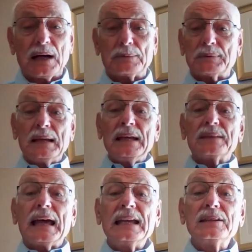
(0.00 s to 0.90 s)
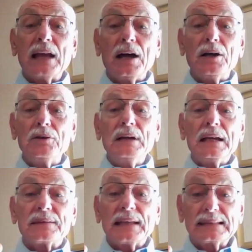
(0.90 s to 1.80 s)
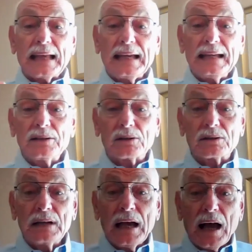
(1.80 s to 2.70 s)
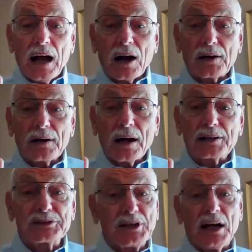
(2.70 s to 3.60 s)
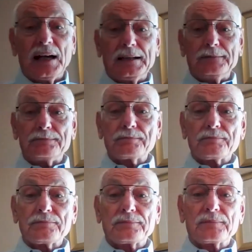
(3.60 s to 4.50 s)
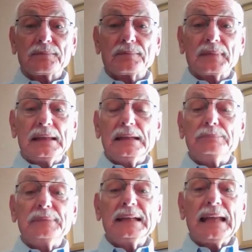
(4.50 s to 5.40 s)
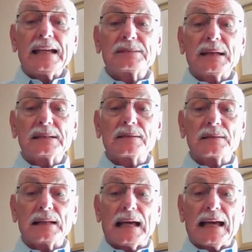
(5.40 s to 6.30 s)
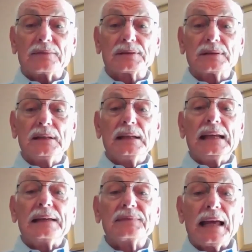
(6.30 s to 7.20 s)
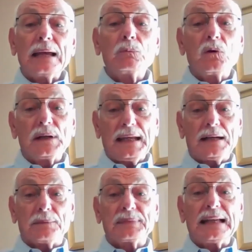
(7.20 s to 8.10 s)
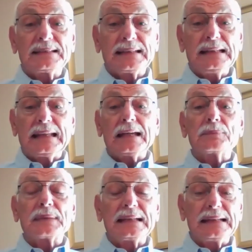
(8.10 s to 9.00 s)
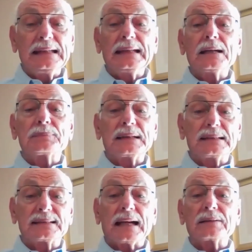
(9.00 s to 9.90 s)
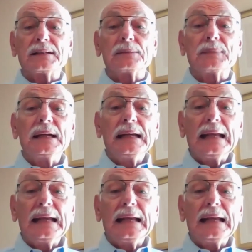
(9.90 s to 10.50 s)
problem. They know that they are are are done in many aspects of their lives and they want help. They seek help, they need help, they desire help,